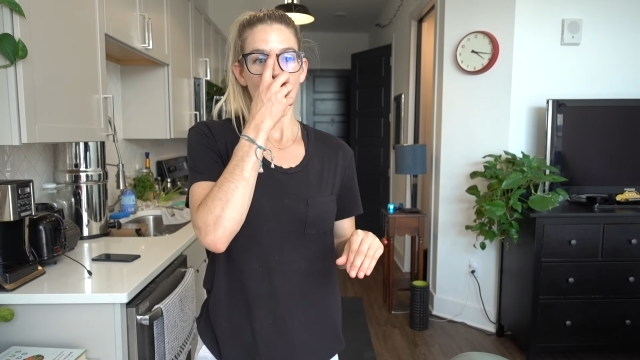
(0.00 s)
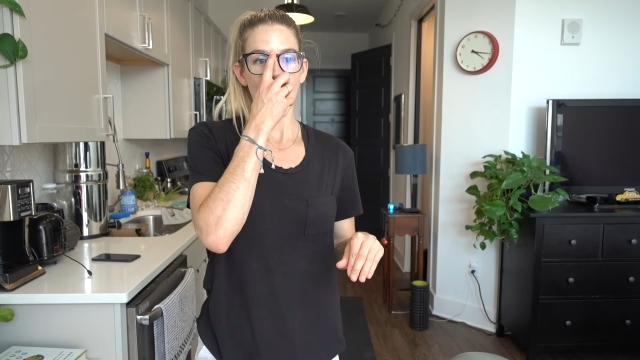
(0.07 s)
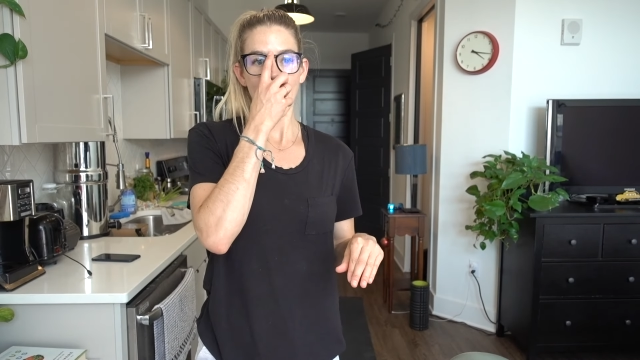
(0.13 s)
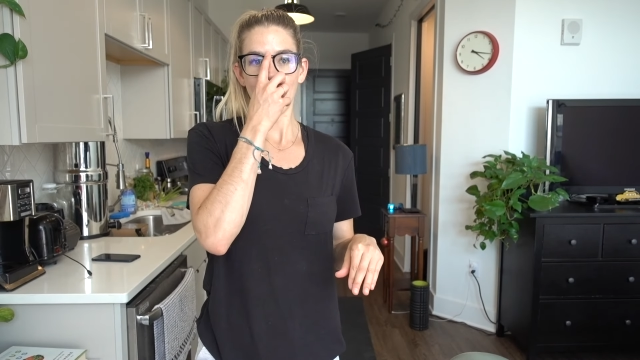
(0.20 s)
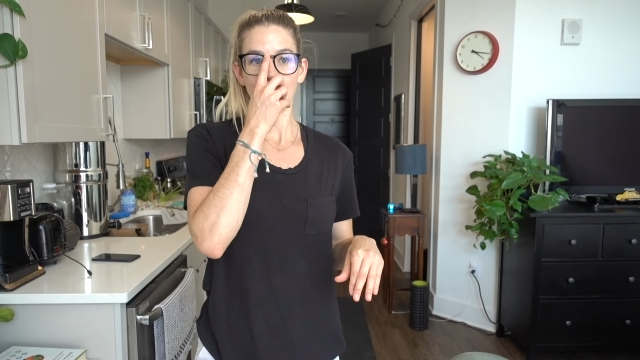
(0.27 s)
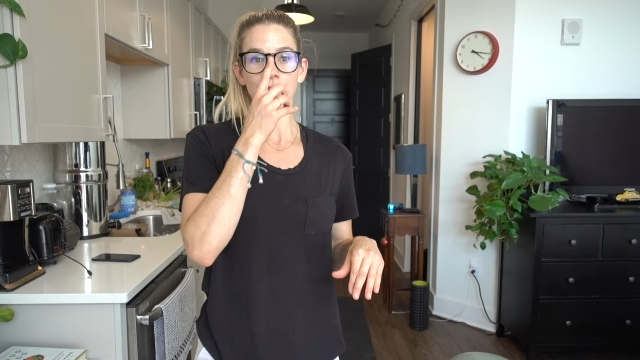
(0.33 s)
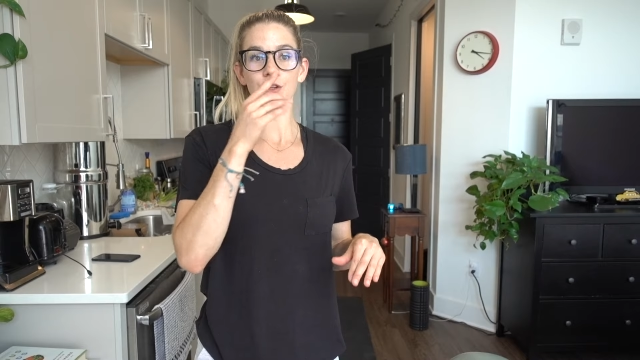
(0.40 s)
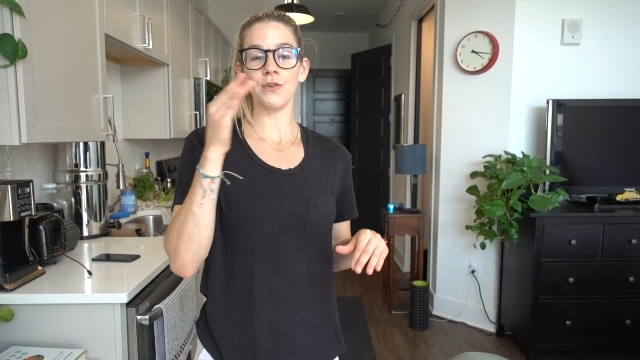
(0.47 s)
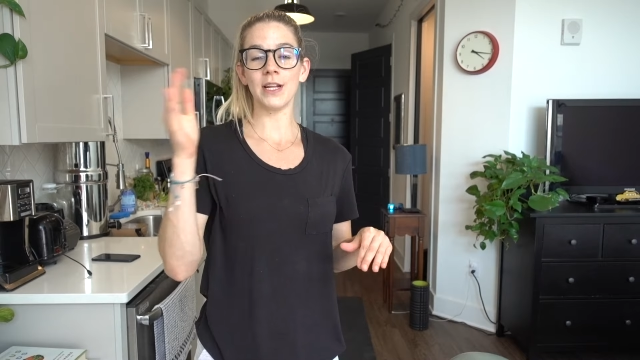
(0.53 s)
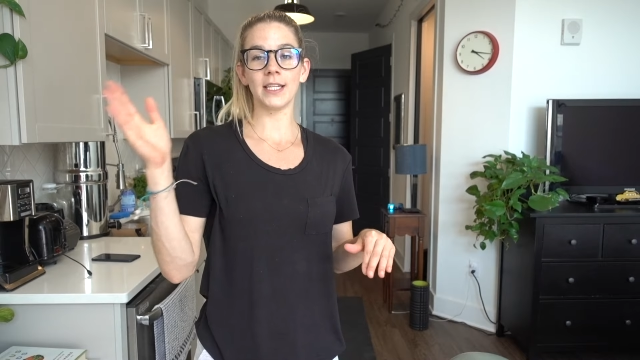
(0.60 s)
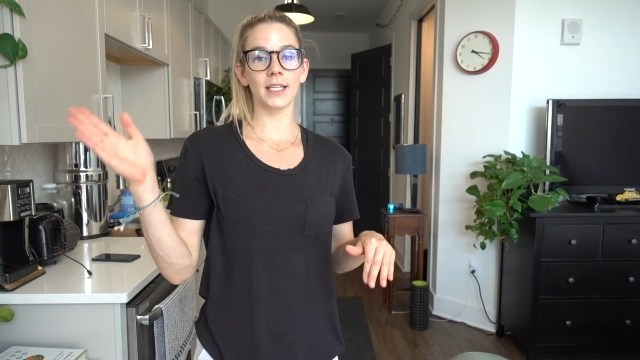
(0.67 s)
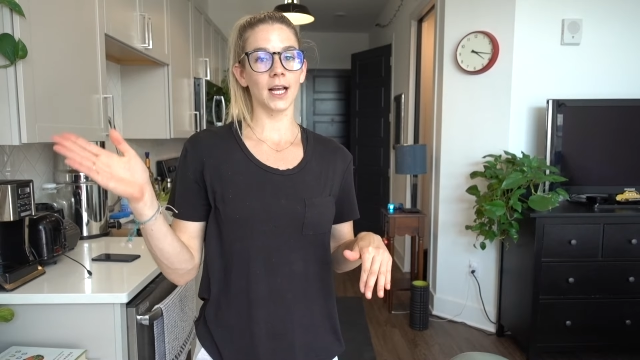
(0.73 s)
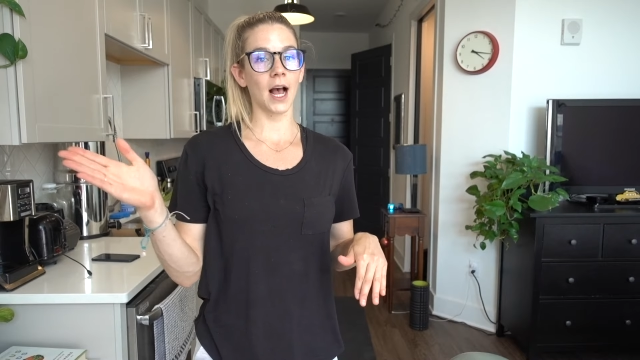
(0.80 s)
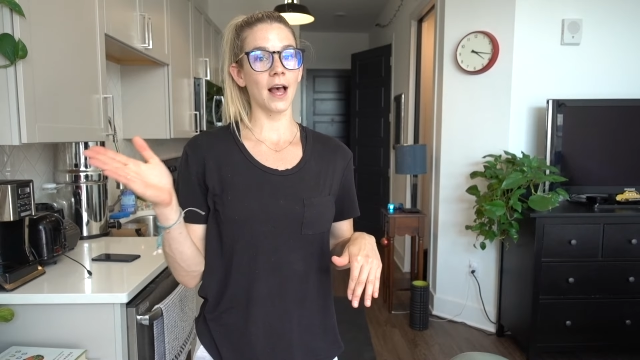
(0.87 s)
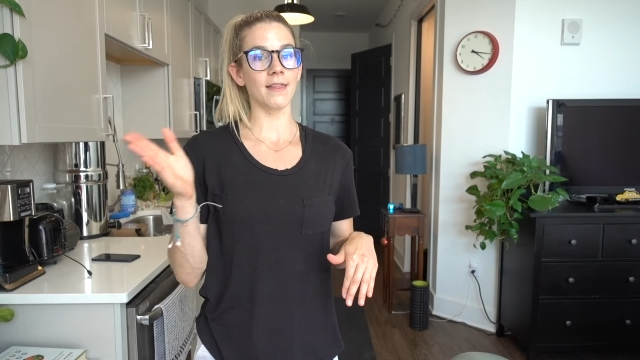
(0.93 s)
and you need
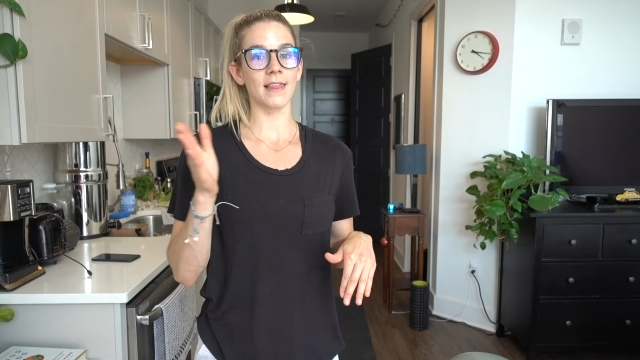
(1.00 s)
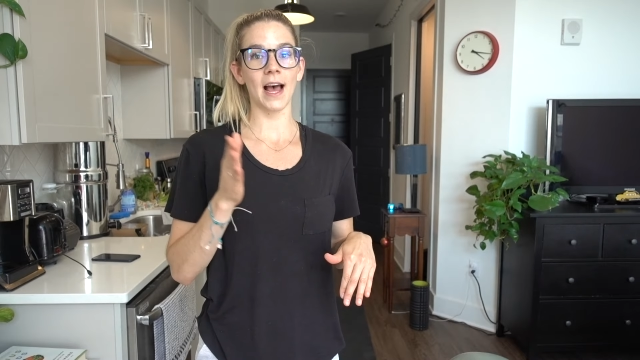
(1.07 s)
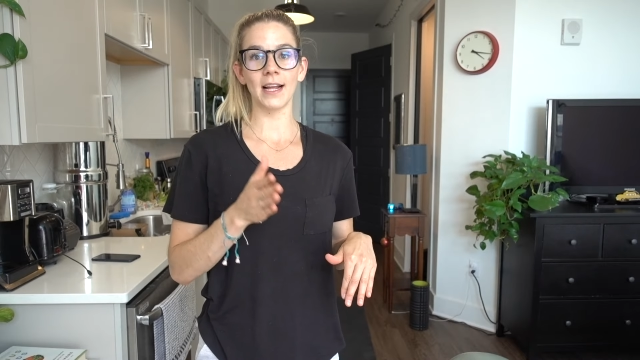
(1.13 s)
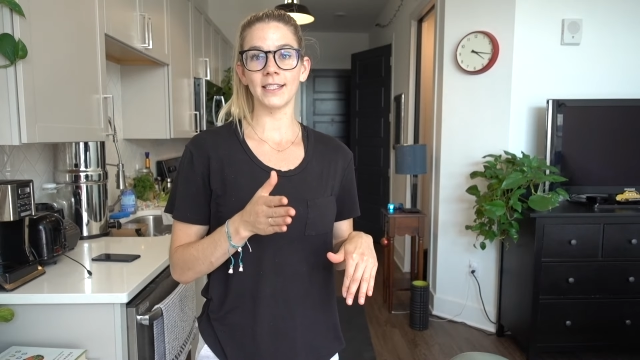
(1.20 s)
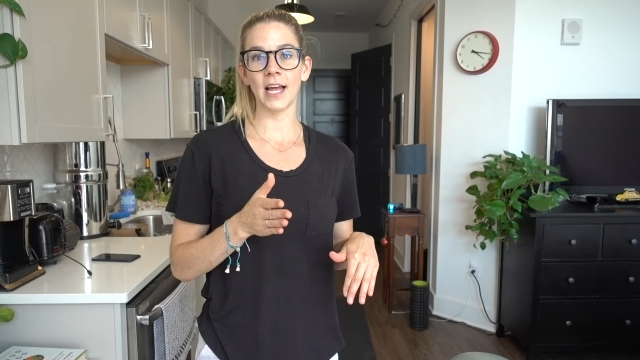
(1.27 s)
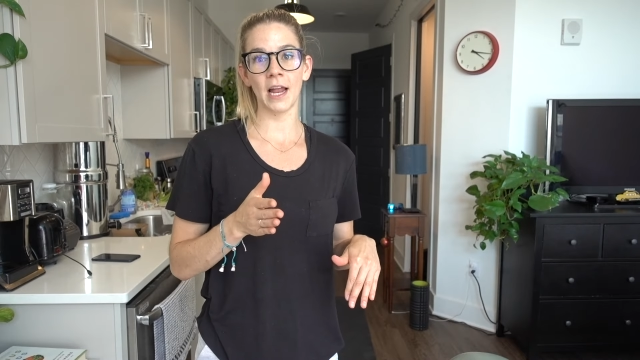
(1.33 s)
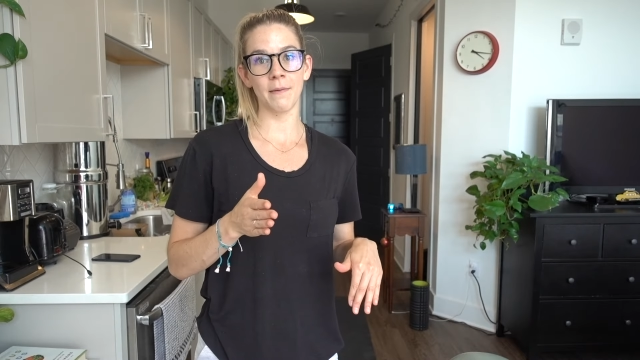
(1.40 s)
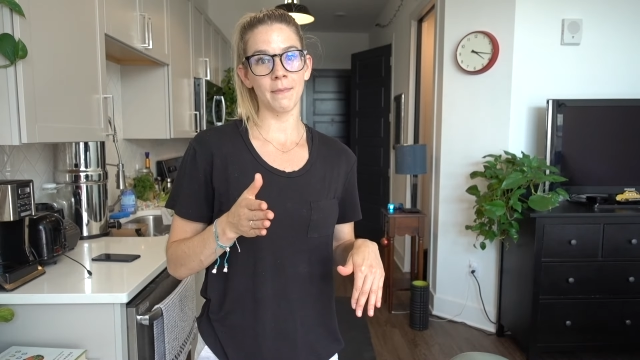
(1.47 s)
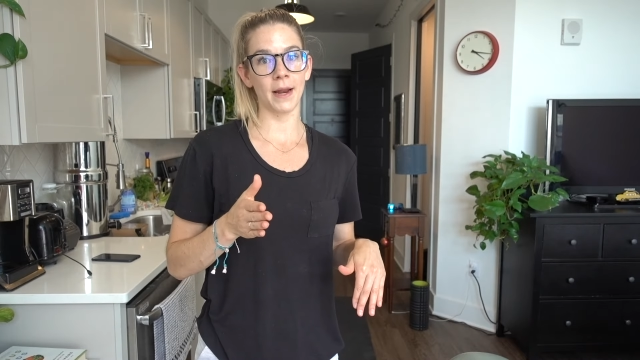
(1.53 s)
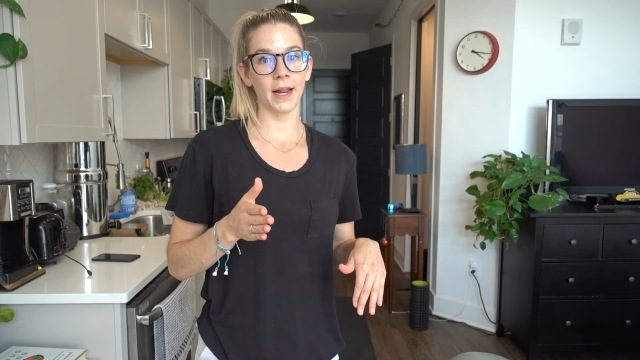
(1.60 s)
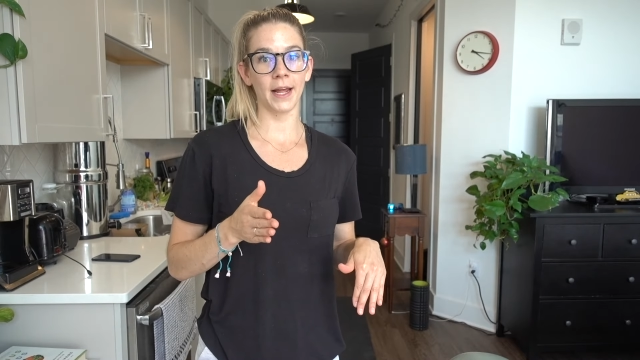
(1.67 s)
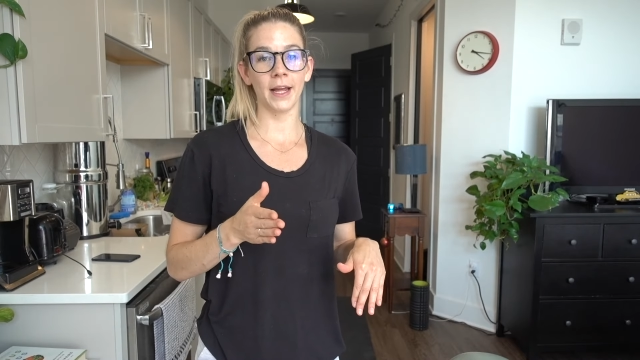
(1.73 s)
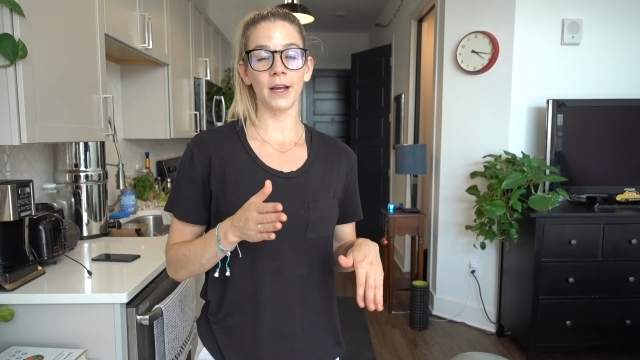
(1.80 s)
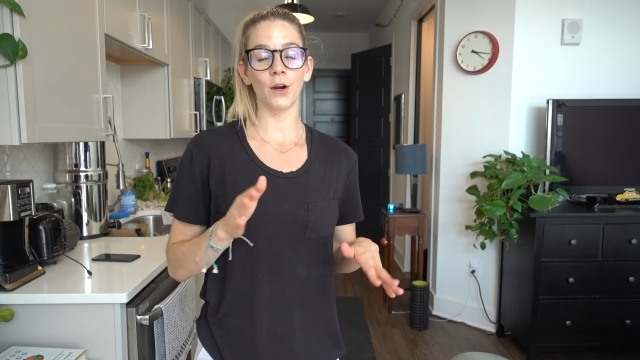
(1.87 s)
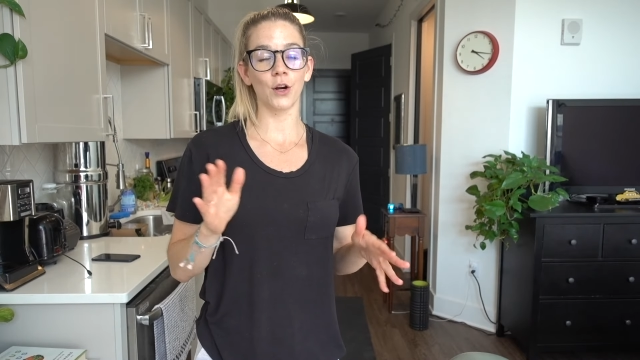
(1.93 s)
to cut that 10-minute